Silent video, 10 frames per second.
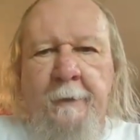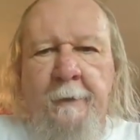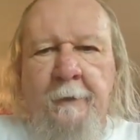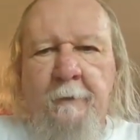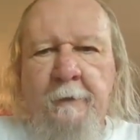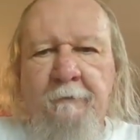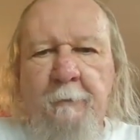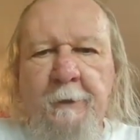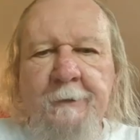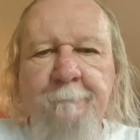Hello,
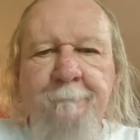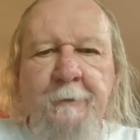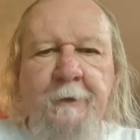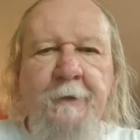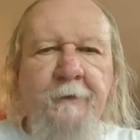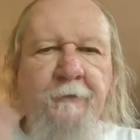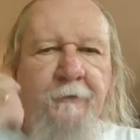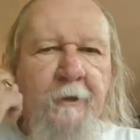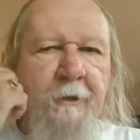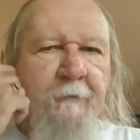everyone. It's
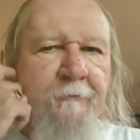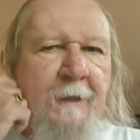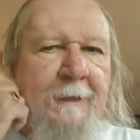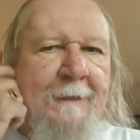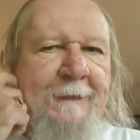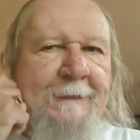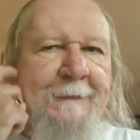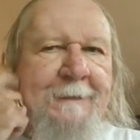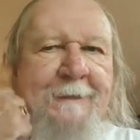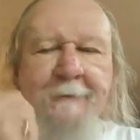Friday
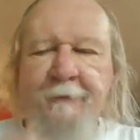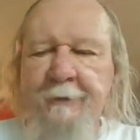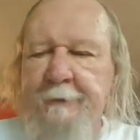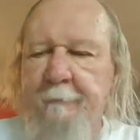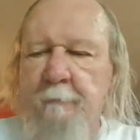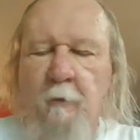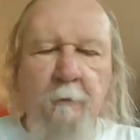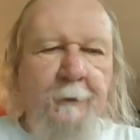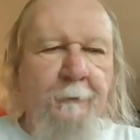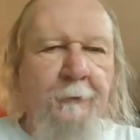evening. Oh,
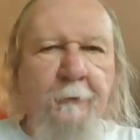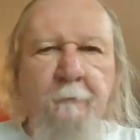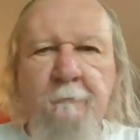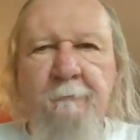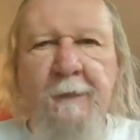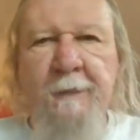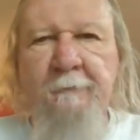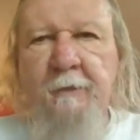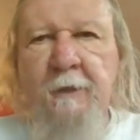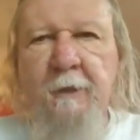I don't know,
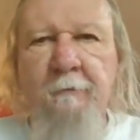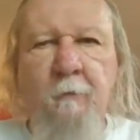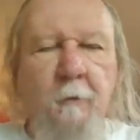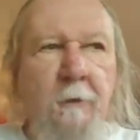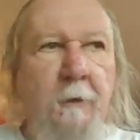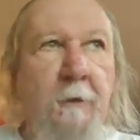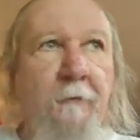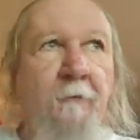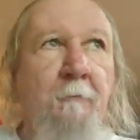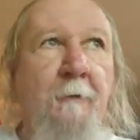5 o'clock, 4 o'clock,
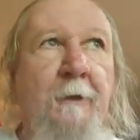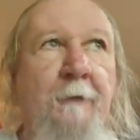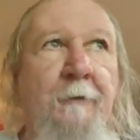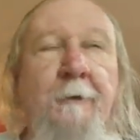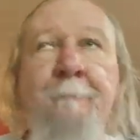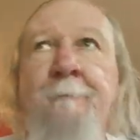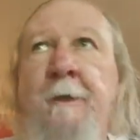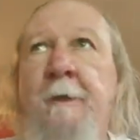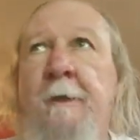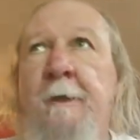somewhere around there.
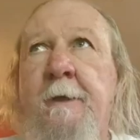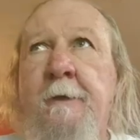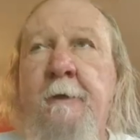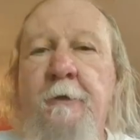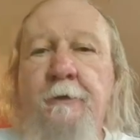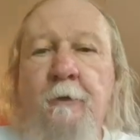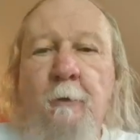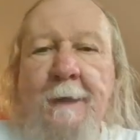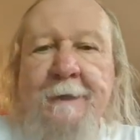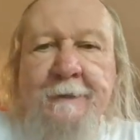Going to do a
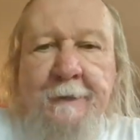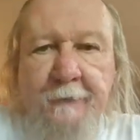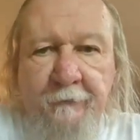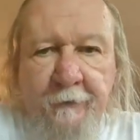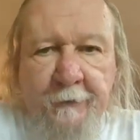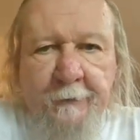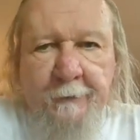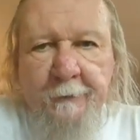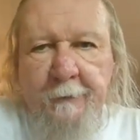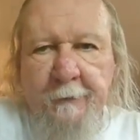wine tasting.
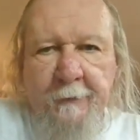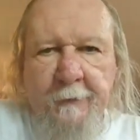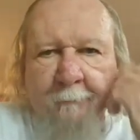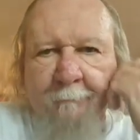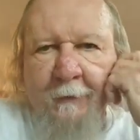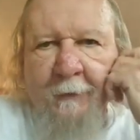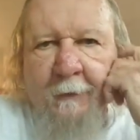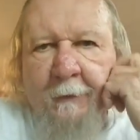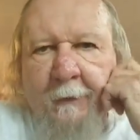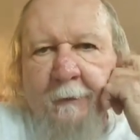I
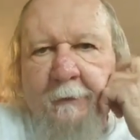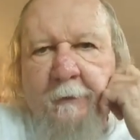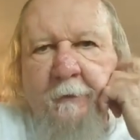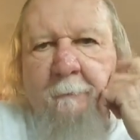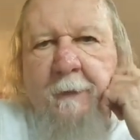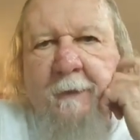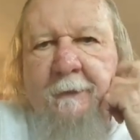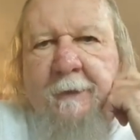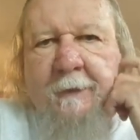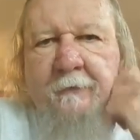did a little
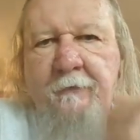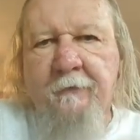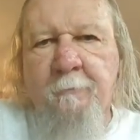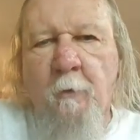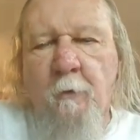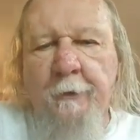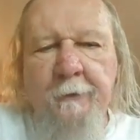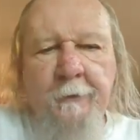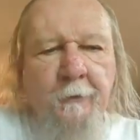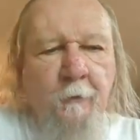podcast this
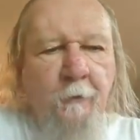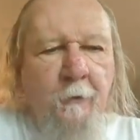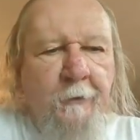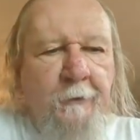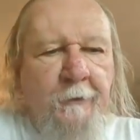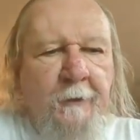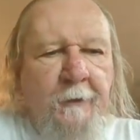morning on